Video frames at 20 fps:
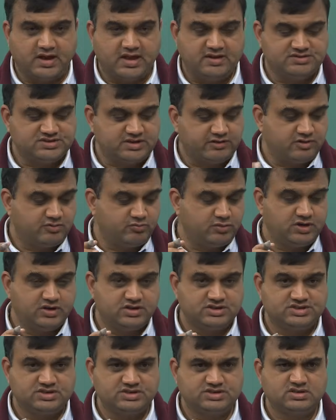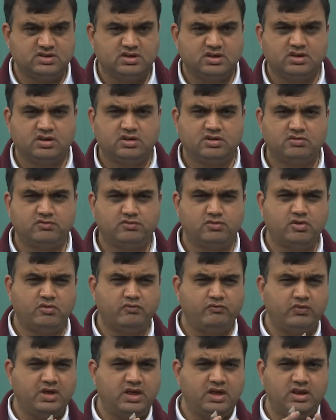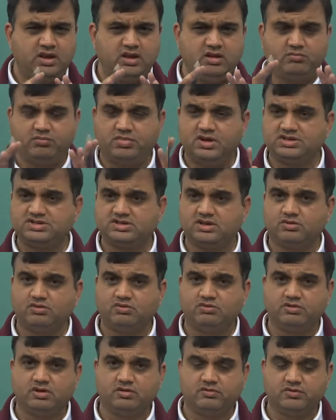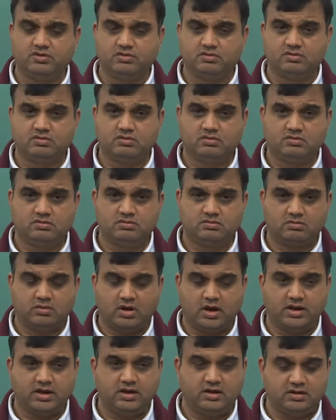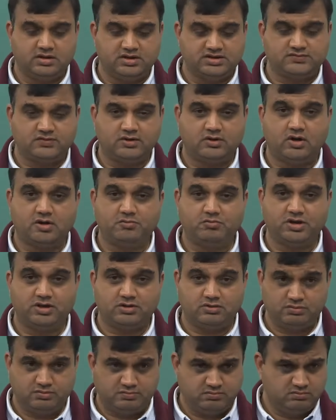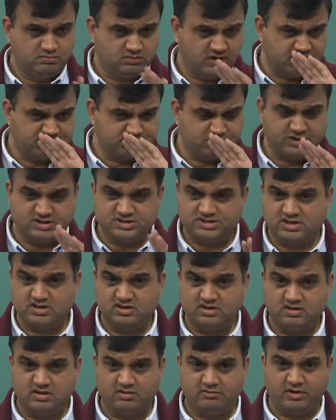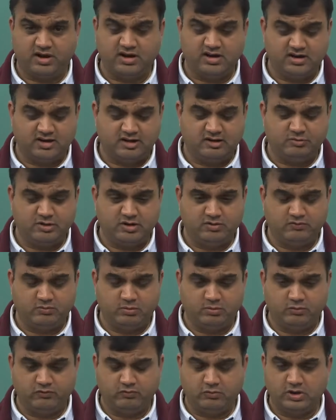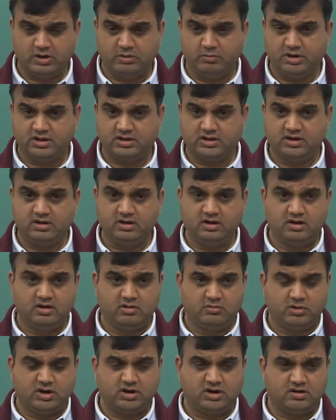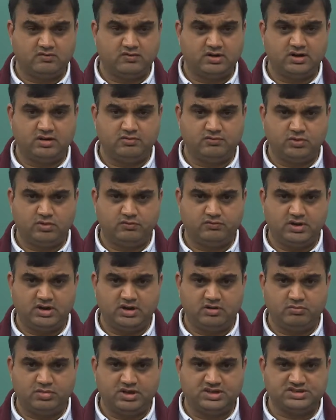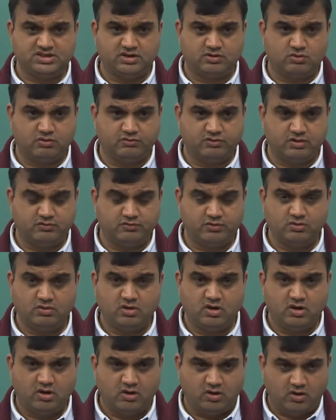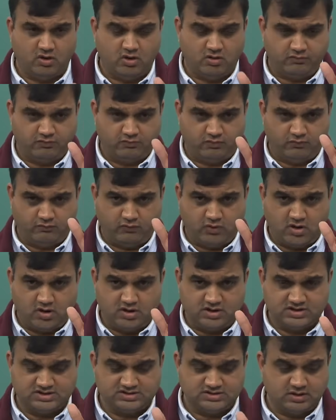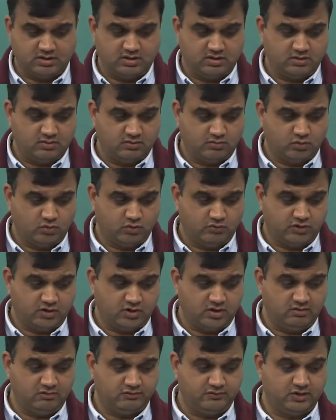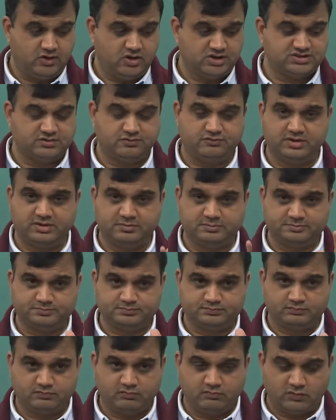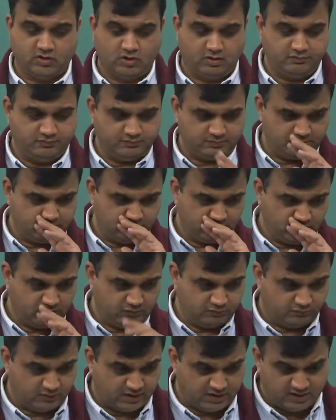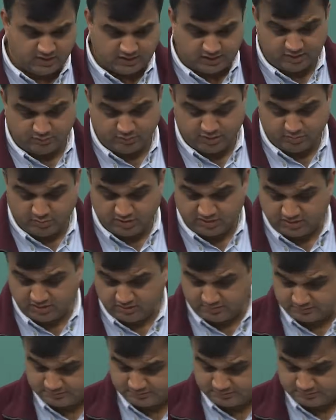5-7 minutes is give you a very basic overview. Again, this will not make you experts in finite element method, but it will give you a very basic overview of what is the overall philosophy of finite element method.